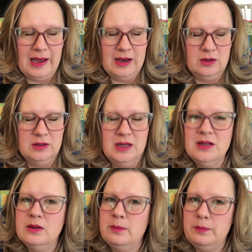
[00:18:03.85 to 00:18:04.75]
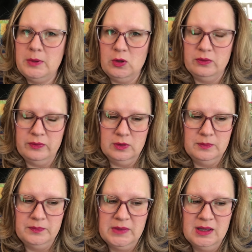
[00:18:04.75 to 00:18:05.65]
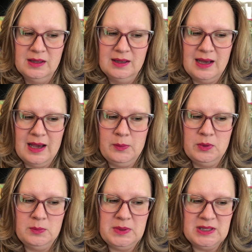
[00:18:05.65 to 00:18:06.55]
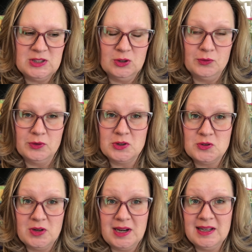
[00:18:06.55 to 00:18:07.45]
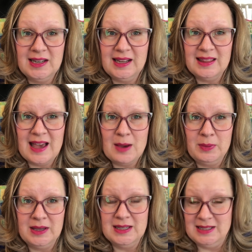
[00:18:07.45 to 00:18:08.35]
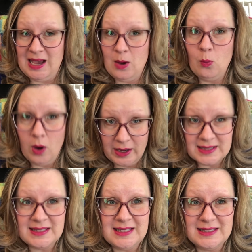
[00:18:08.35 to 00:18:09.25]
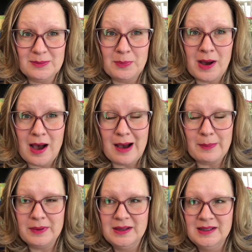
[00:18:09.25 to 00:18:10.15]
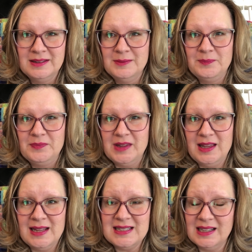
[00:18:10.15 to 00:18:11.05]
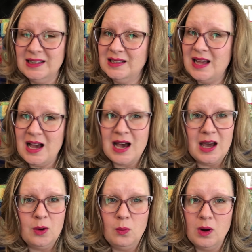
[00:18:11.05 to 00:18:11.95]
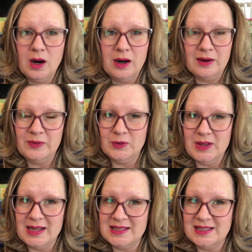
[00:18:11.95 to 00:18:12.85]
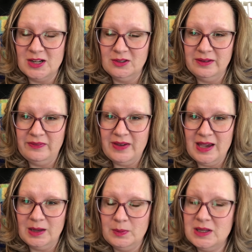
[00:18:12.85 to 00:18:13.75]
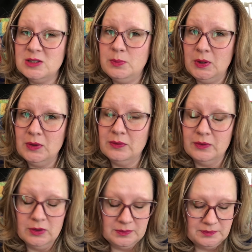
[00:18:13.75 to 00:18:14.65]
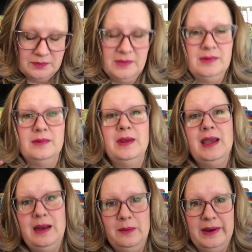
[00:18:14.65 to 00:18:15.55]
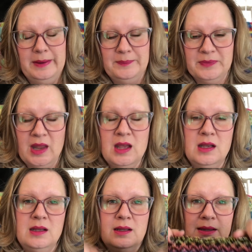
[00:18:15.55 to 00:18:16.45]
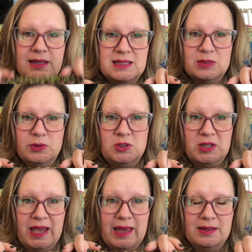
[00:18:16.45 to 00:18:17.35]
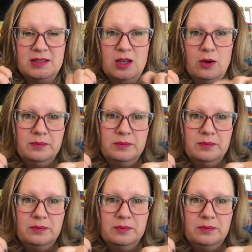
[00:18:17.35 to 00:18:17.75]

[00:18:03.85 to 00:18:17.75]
out. Beautiful. I would be so frustrated knitting that because I want to see some pop, and that's a lot of work for that subtle effect. But it's beautiful. Anyway, this is what you get. So